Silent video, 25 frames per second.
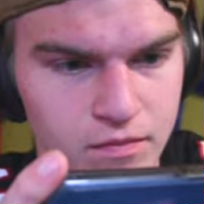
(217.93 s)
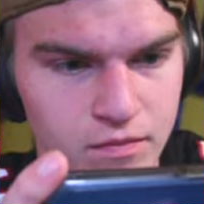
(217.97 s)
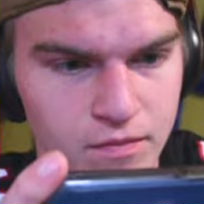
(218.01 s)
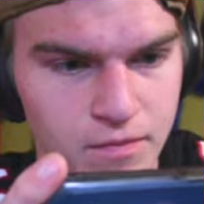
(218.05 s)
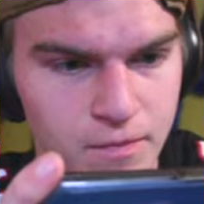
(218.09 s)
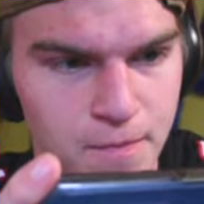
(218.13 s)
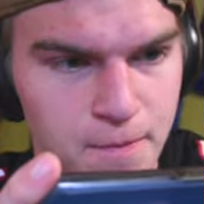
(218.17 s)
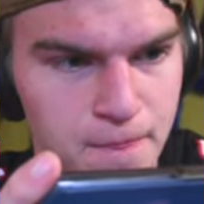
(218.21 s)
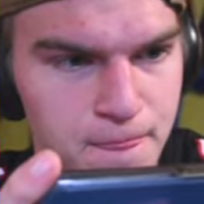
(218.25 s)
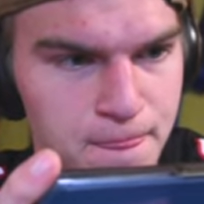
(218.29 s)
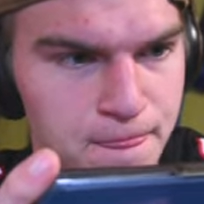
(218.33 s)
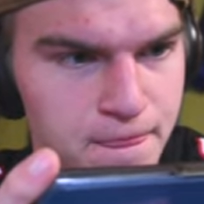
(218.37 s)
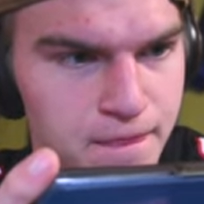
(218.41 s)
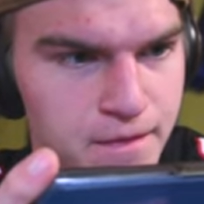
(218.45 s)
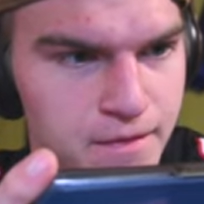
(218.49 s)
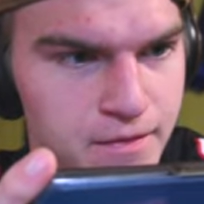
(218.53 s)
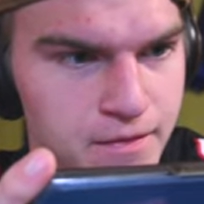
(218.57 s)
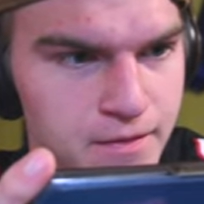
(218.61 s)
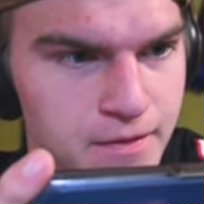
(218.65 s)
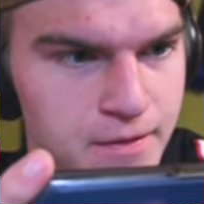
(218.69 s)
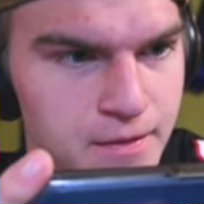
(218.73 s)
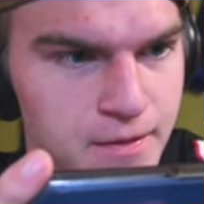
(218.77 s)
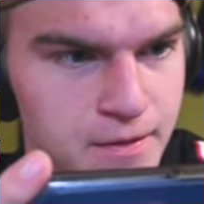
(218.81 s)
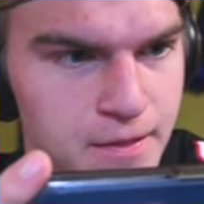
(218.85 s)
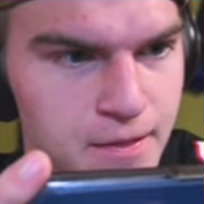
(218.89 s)

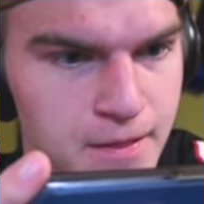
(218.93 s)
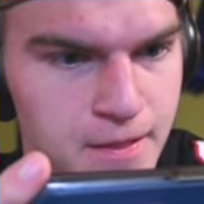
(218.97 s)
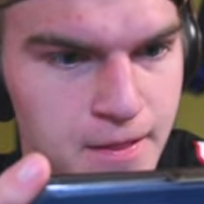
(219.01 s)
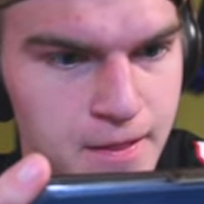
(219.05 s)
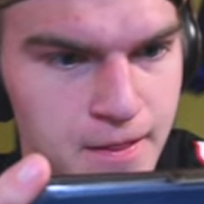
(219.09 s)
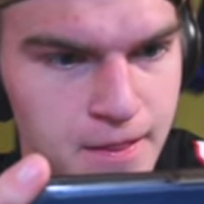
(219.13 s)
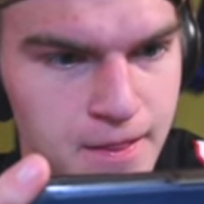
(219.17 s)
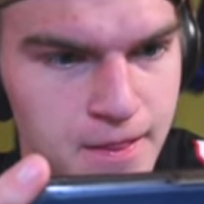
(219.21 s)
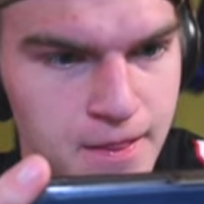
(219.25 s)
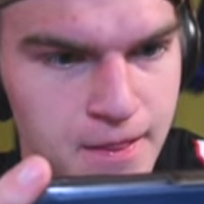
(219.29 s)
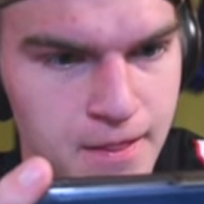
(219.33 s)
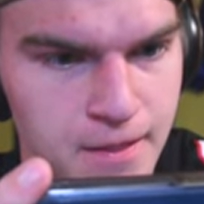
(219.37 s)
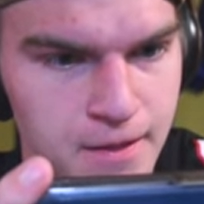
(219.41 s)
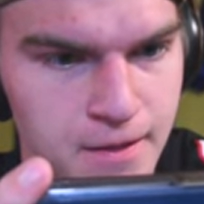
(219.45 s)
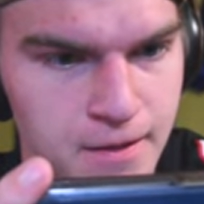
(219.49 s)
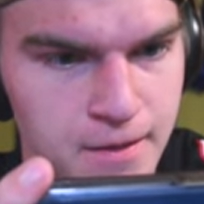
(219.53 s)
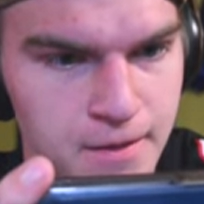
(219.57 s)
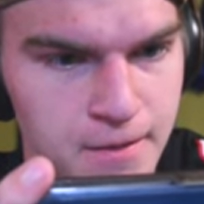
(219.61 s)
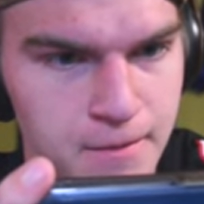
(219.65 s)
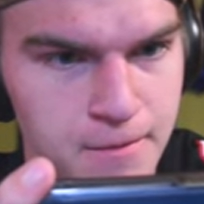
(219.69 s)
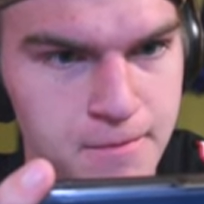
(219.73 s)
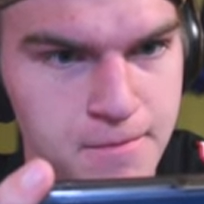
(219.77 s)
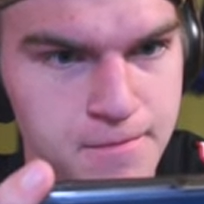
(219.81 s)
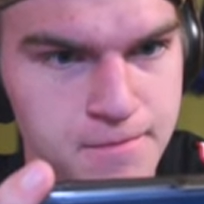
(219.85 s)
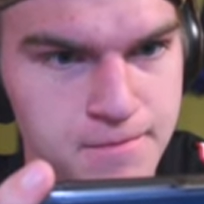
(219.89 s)

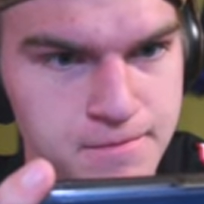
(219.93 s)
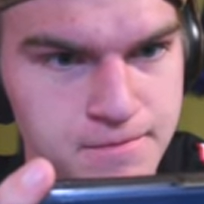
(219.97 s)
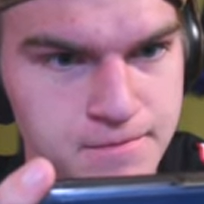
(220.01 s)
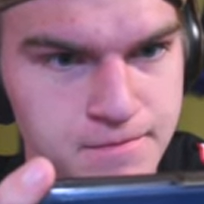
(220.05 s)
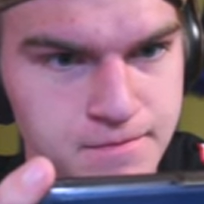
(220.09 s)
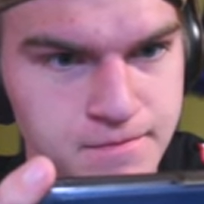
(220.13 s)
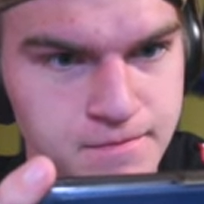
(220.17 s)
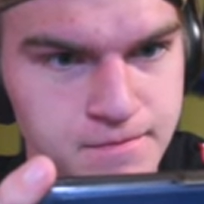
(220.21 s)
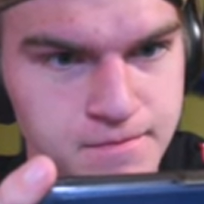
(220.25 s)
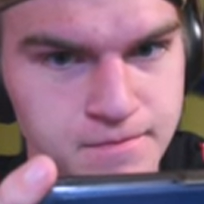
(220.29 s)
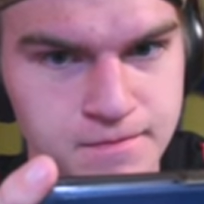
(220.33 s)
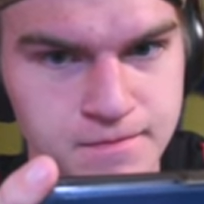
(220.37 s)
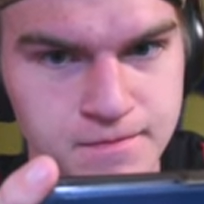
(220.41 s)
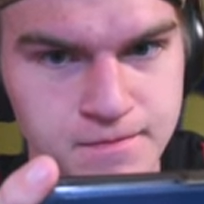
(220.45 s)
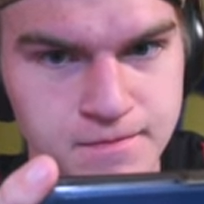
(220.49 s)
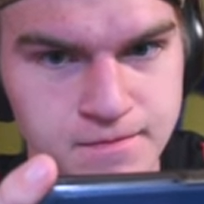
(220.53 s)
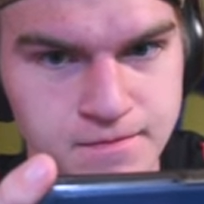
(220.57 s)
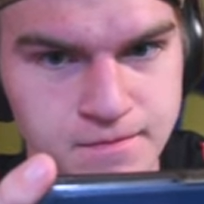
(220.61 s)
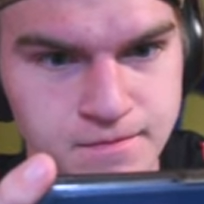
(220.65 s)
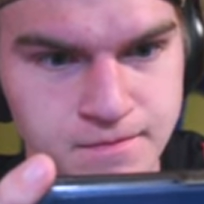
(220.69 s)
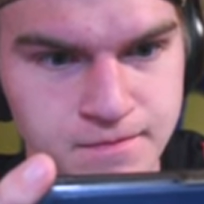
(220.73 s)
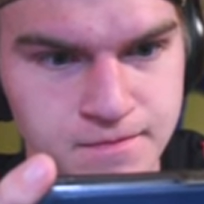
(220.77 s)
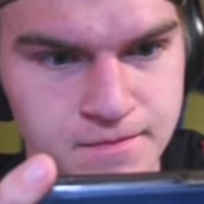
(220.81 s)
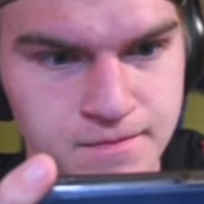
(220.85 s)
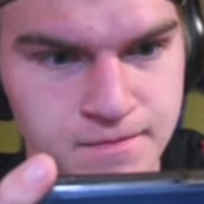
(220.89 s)

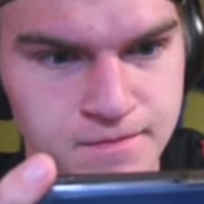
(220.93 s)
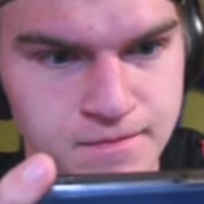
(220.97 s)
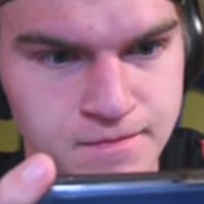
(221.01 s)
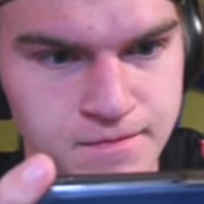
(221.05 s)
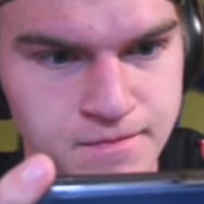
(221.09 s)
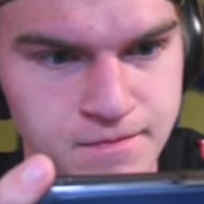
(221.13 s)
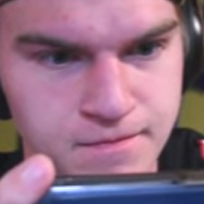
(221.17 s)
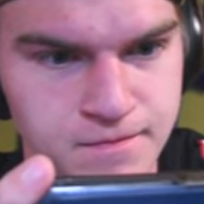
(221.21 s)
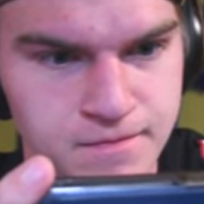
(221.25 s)
(no one is talking)